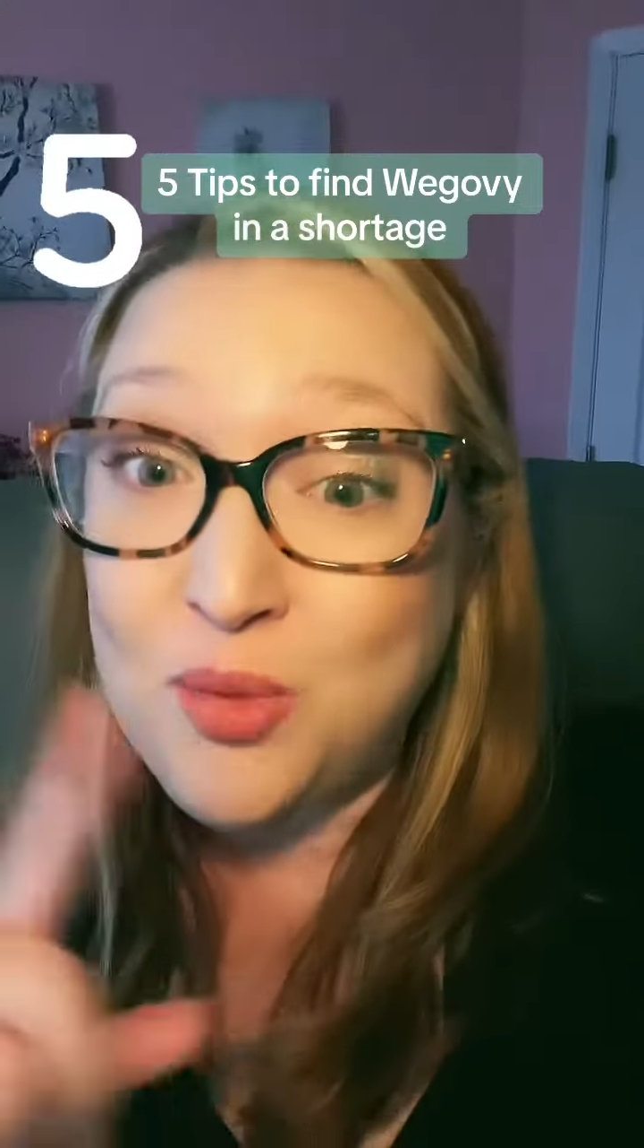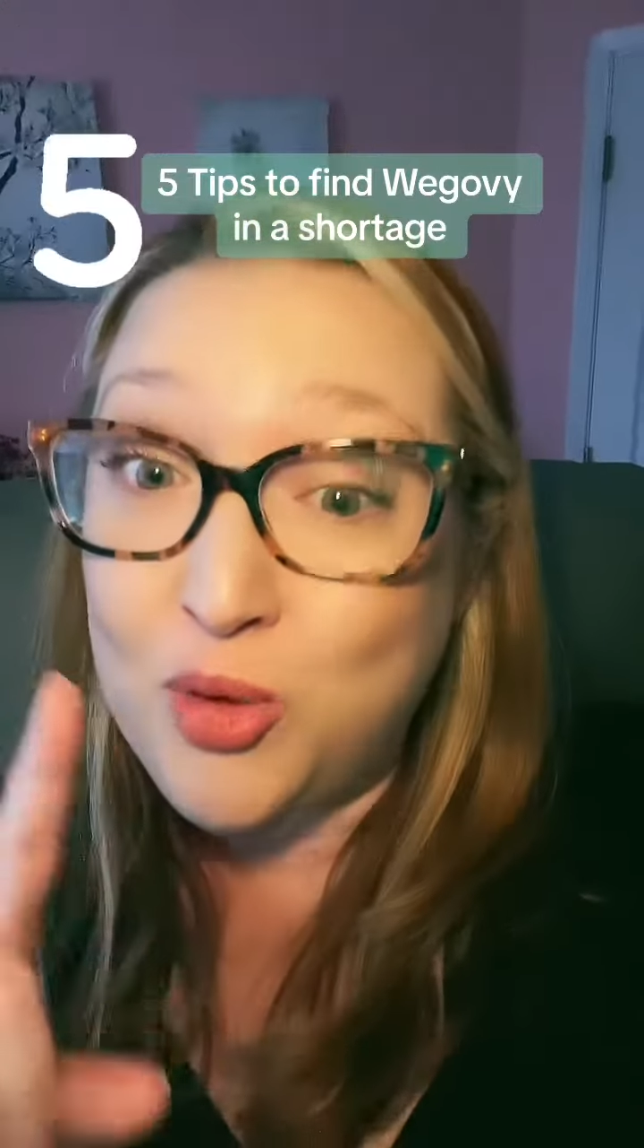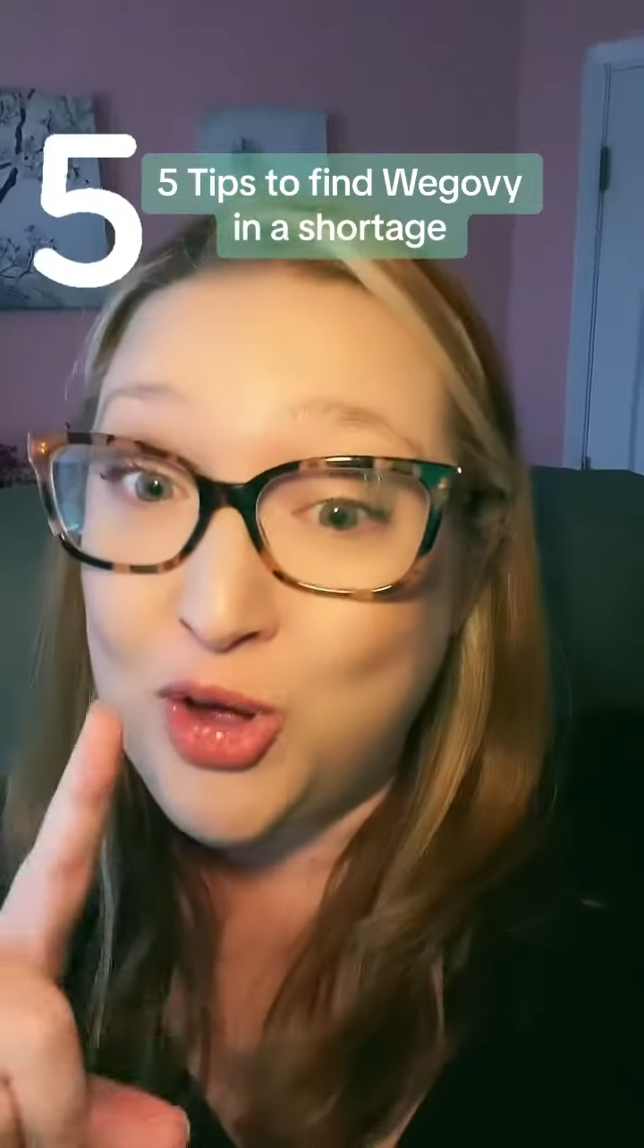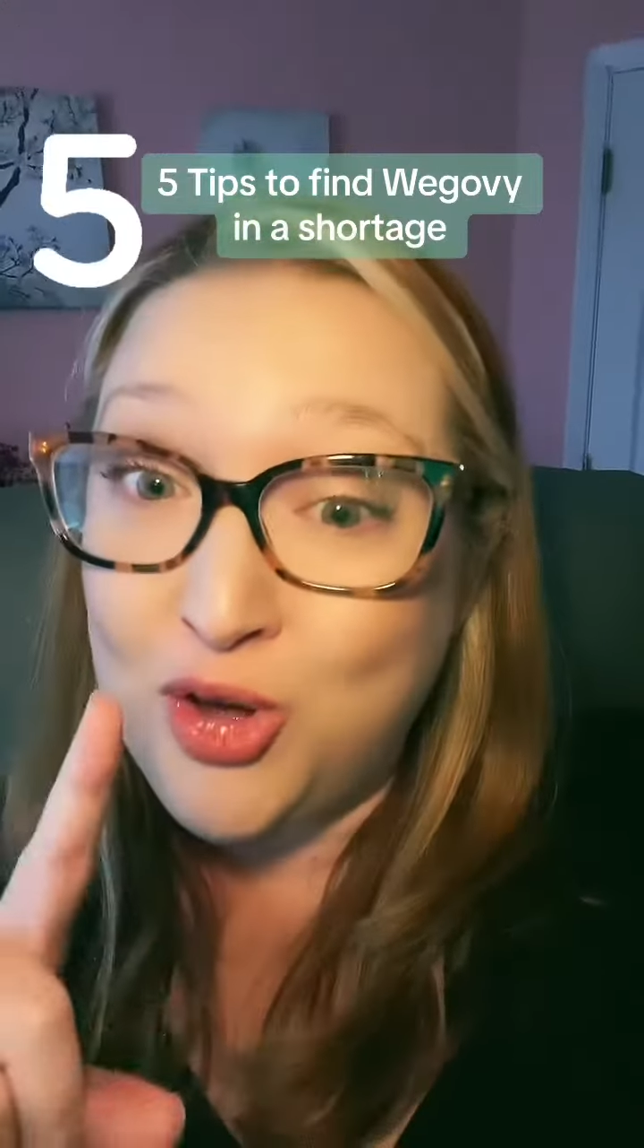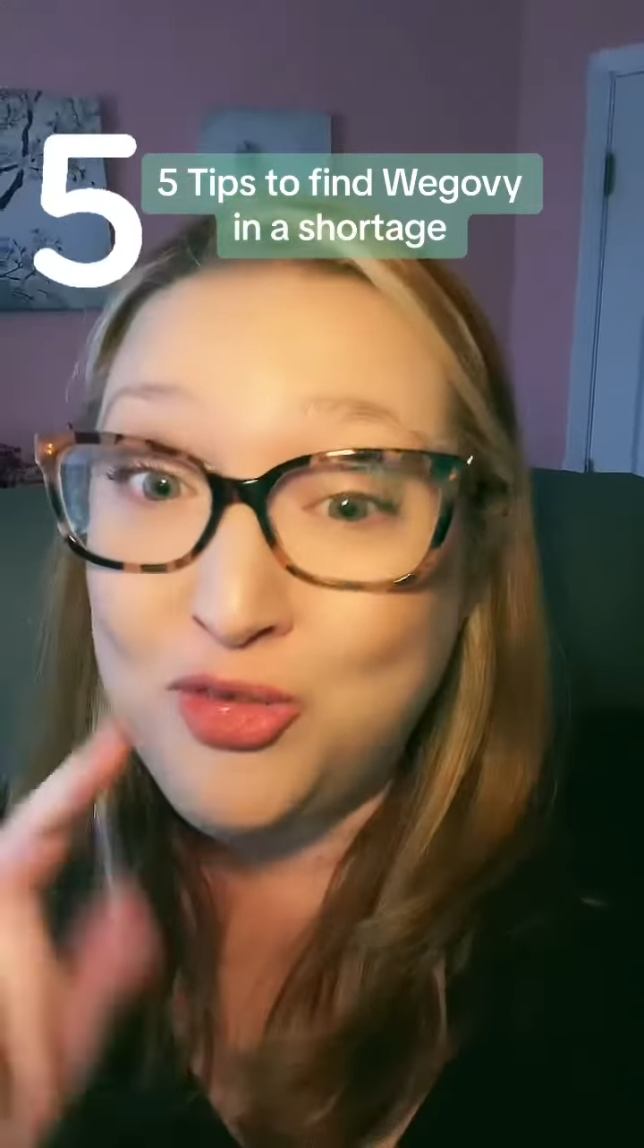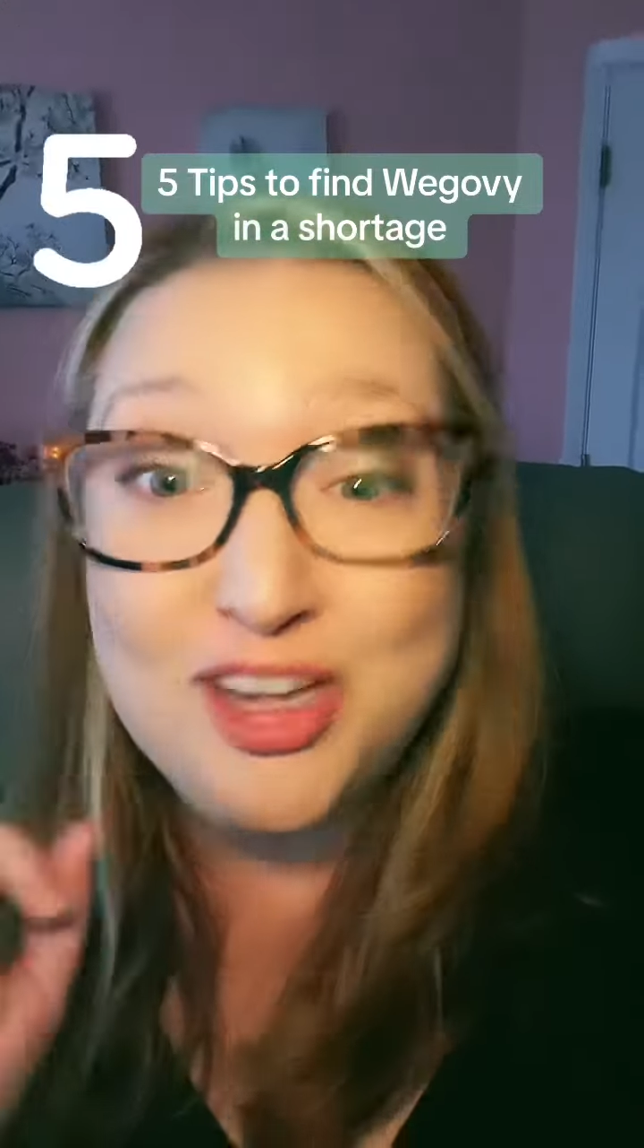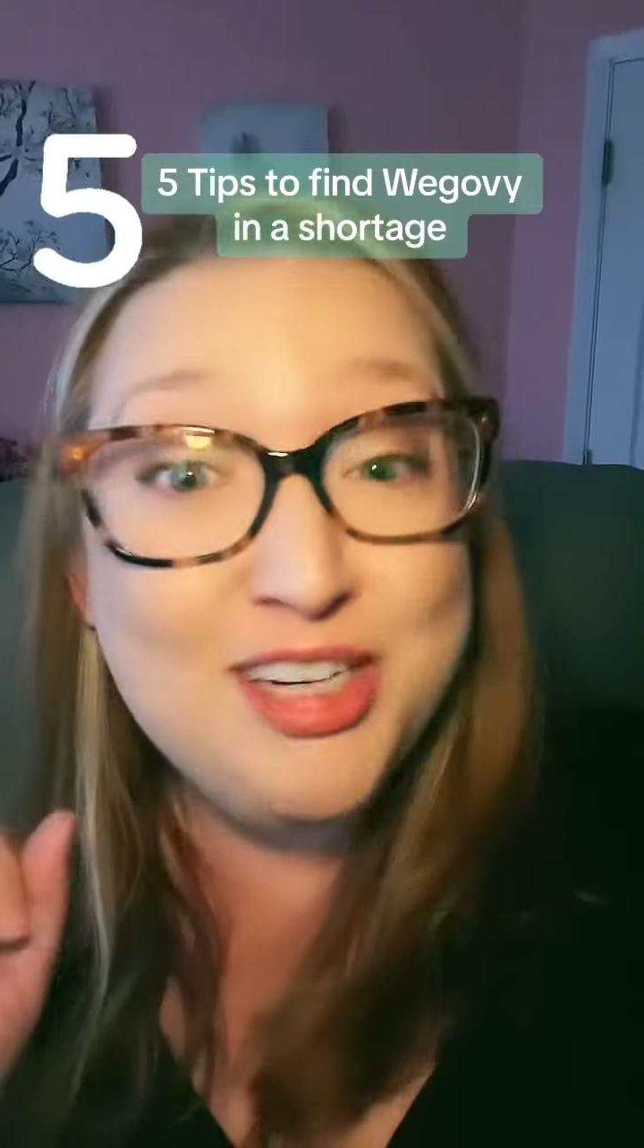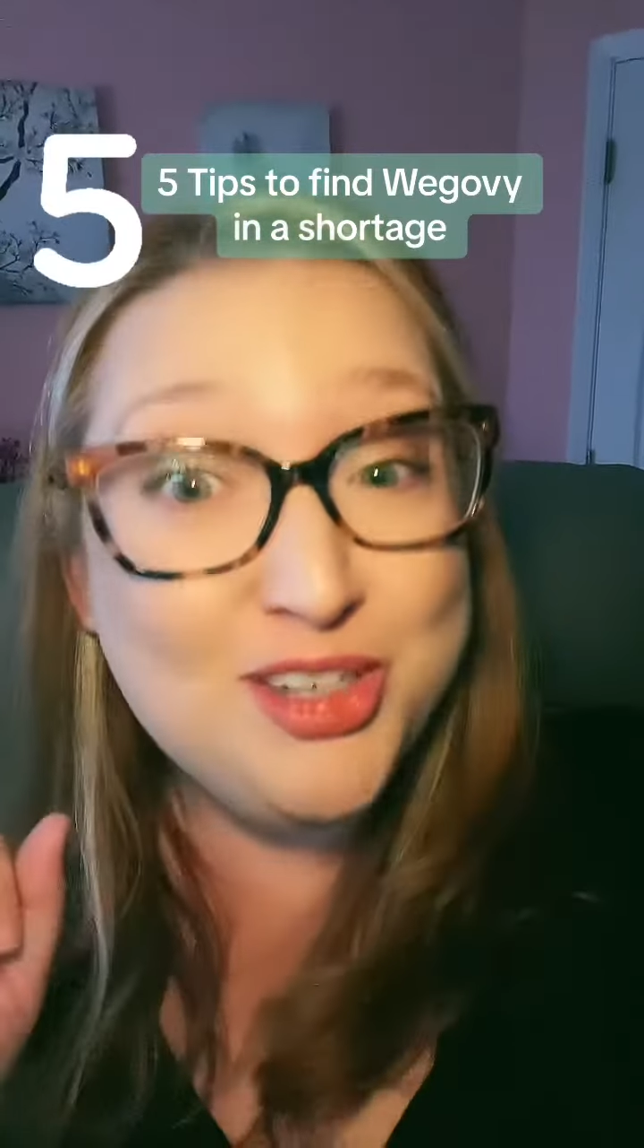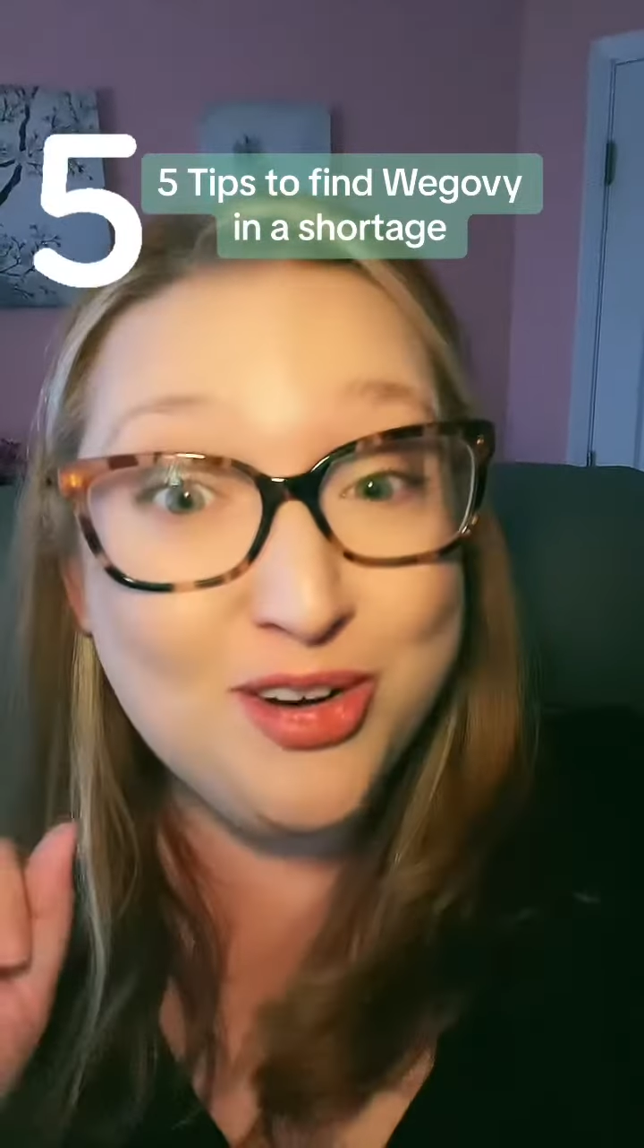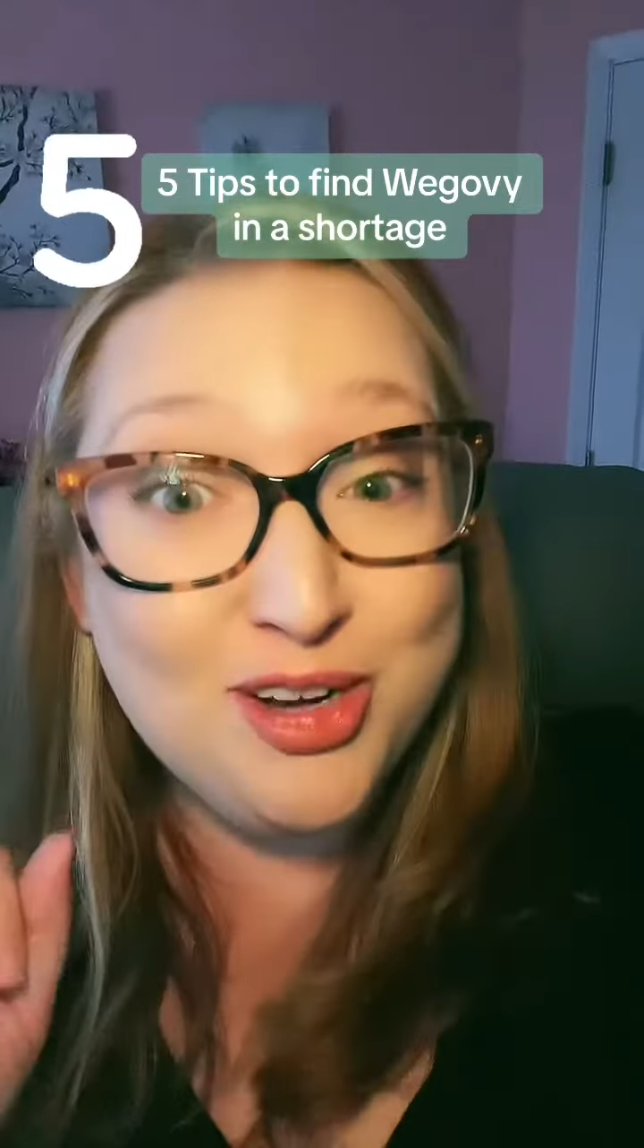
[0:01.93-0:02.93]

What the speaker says: Wegovy during